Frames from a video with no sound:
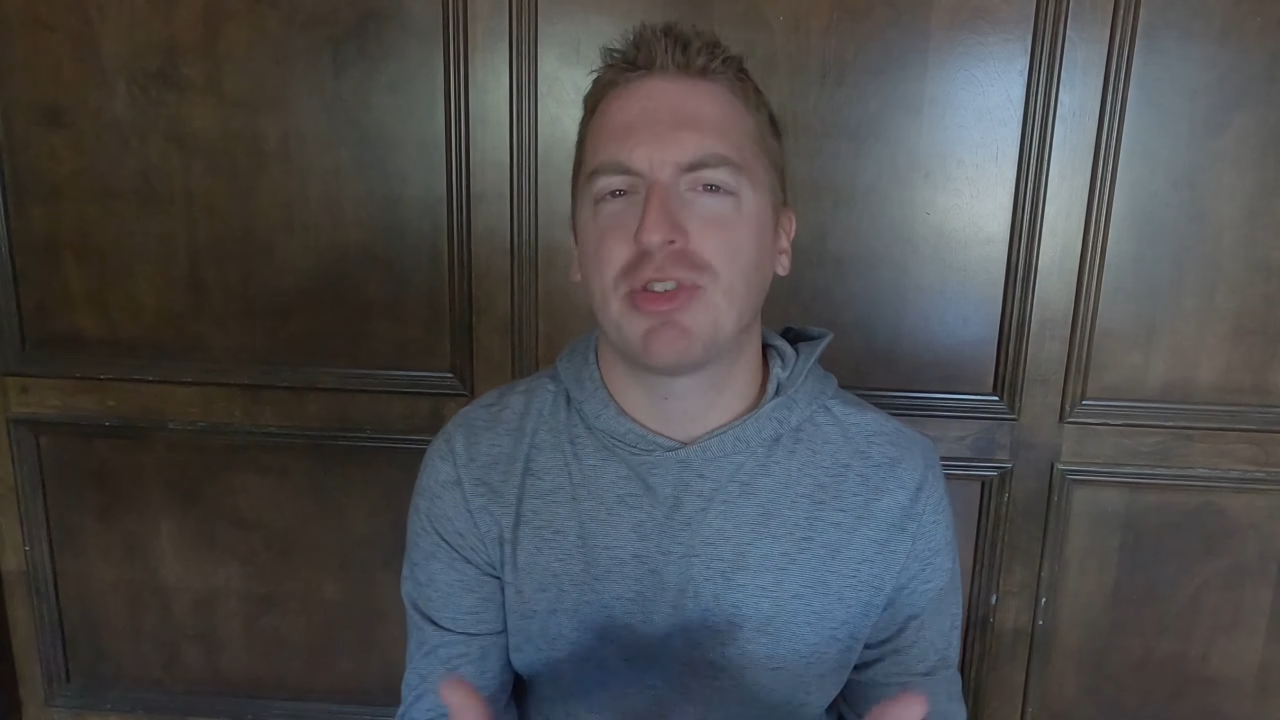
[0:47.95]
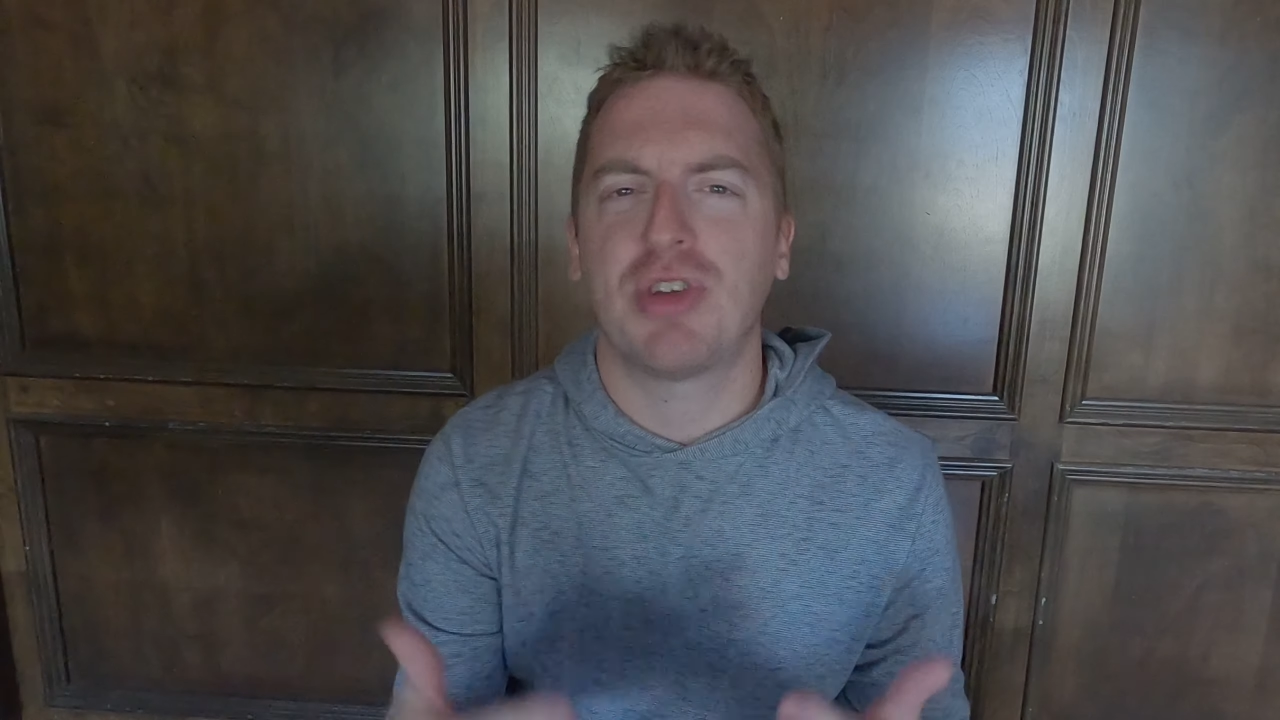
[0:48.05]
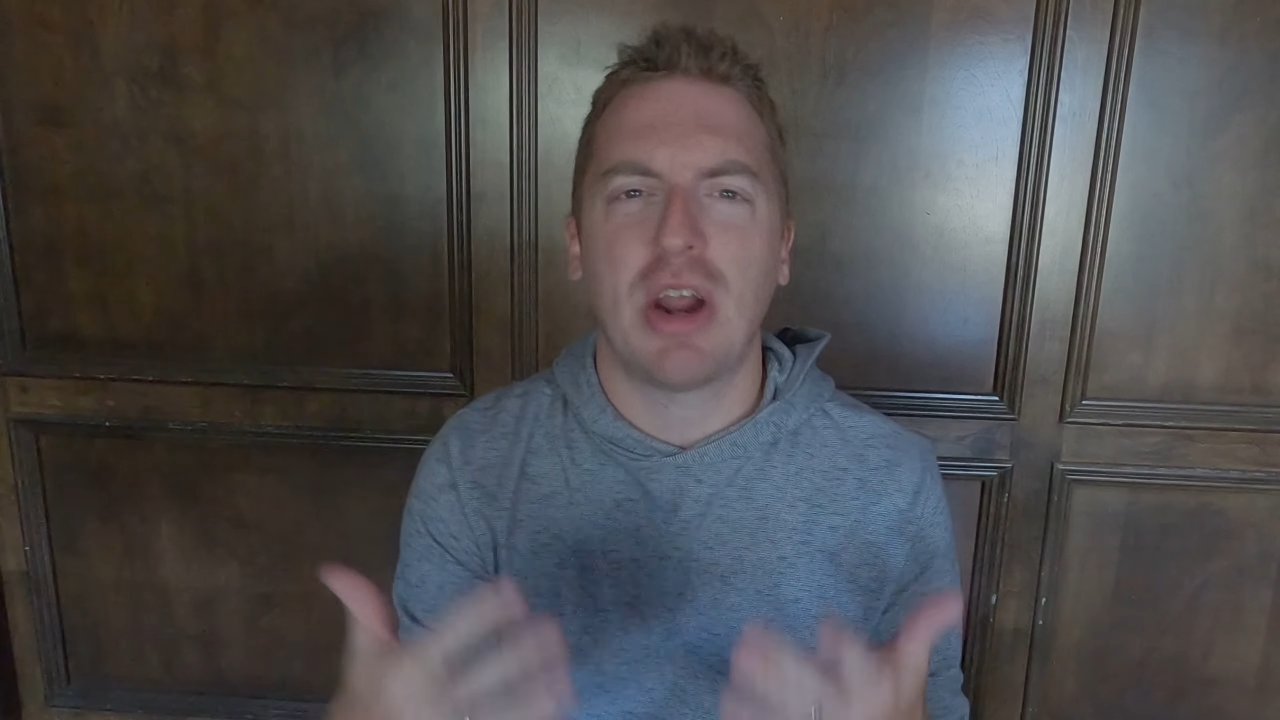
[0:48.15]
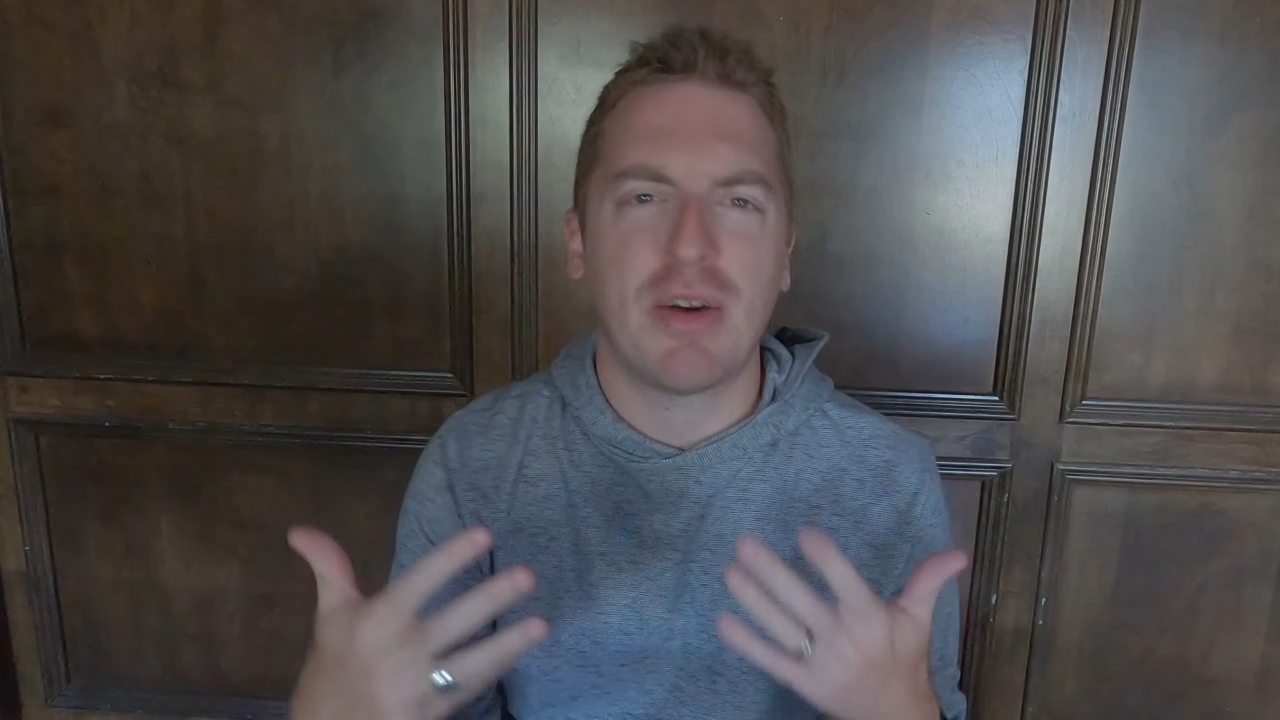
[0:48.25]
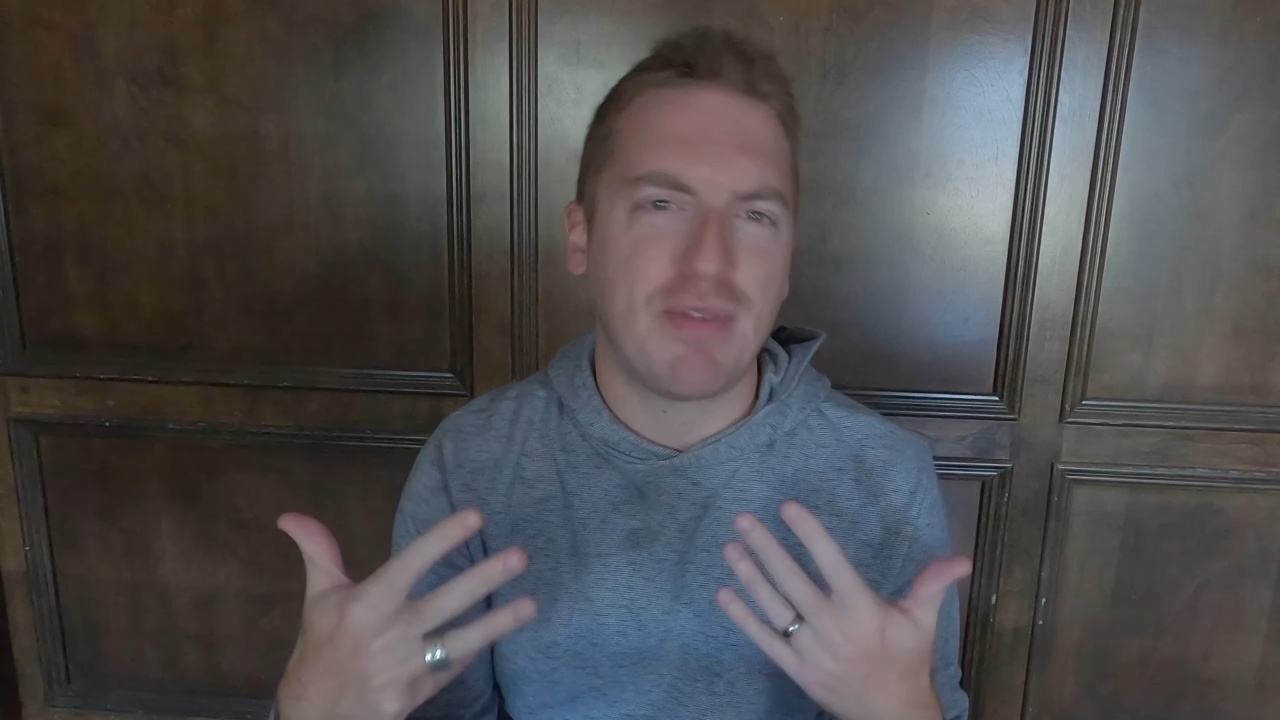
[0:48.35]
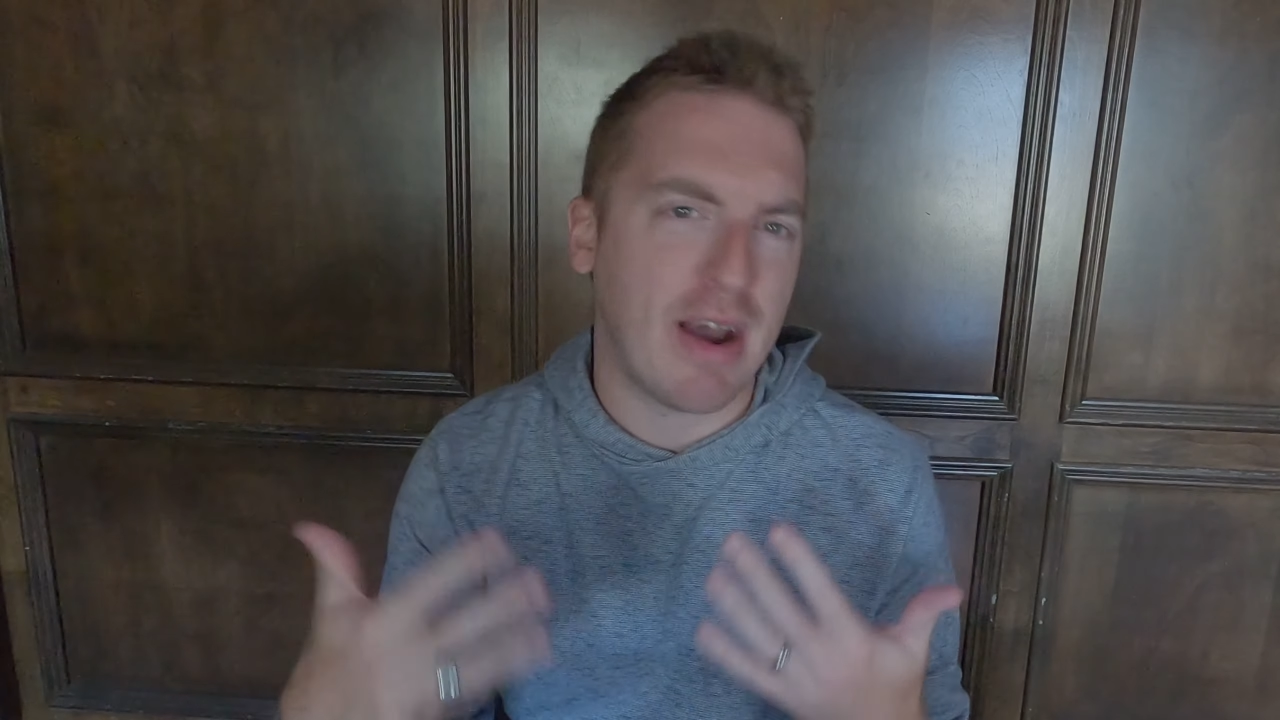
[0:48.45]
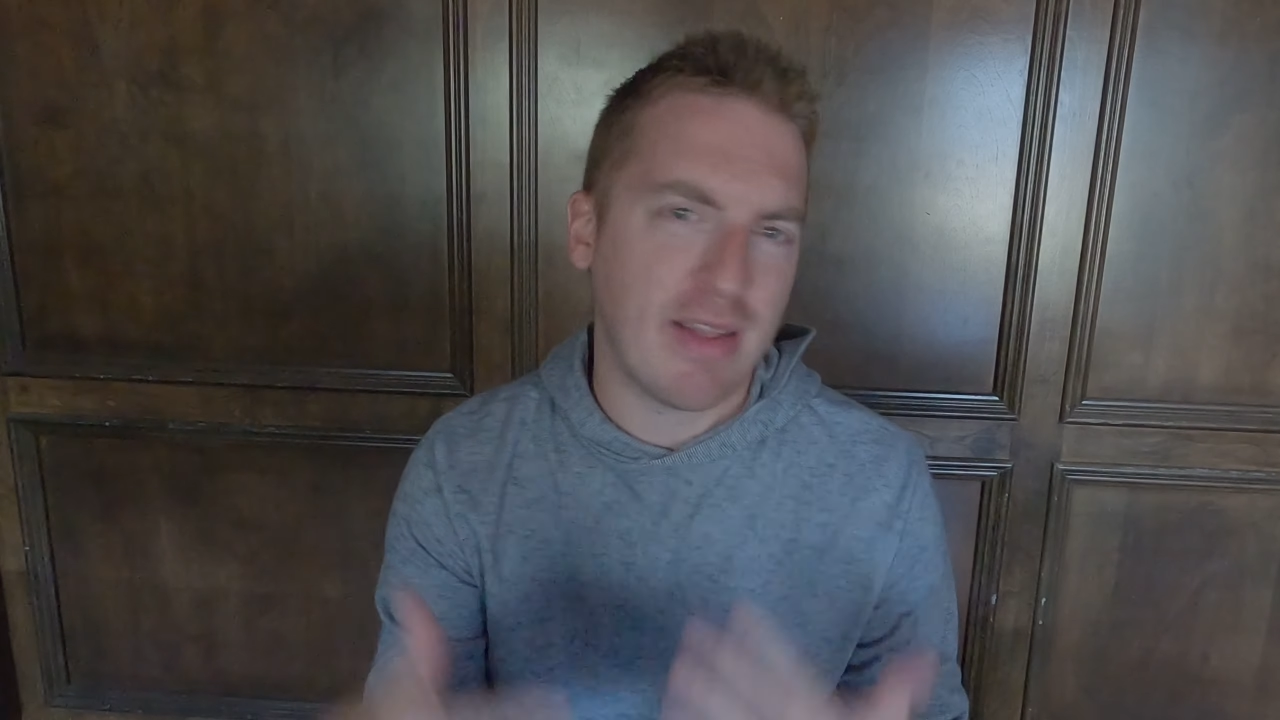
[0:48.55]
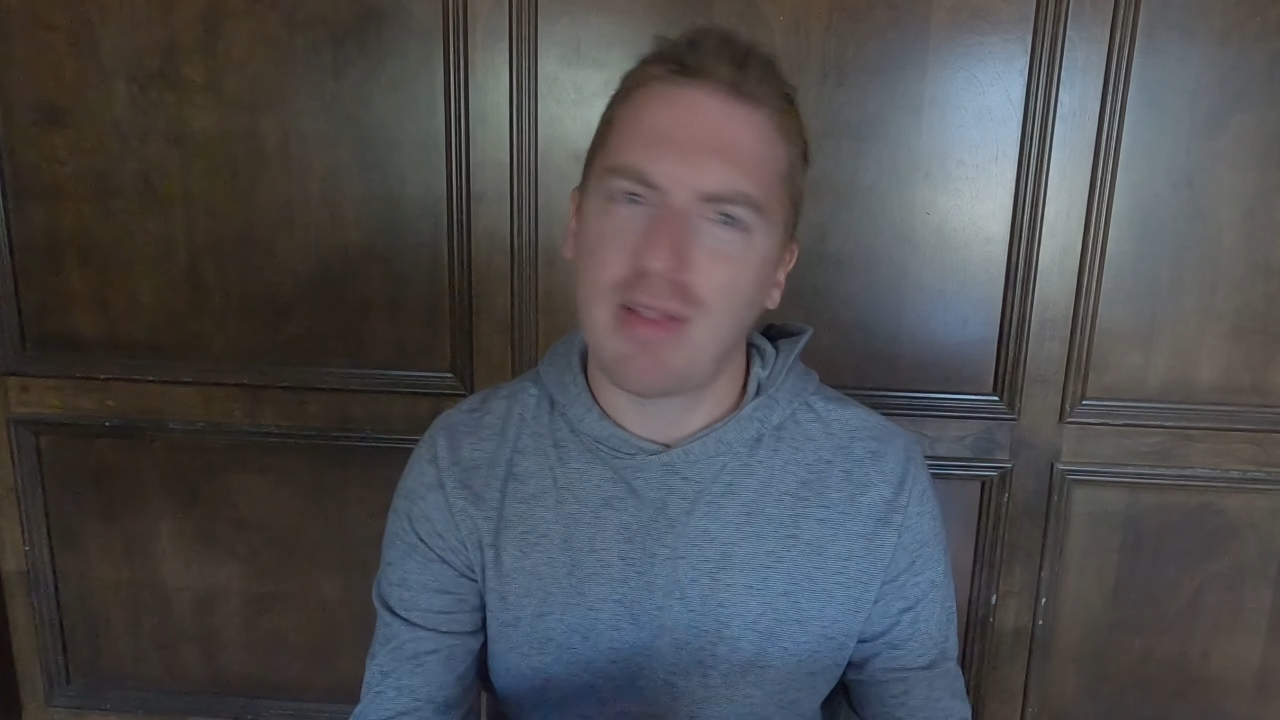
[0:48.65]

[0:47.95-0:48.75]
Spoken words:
are terrified.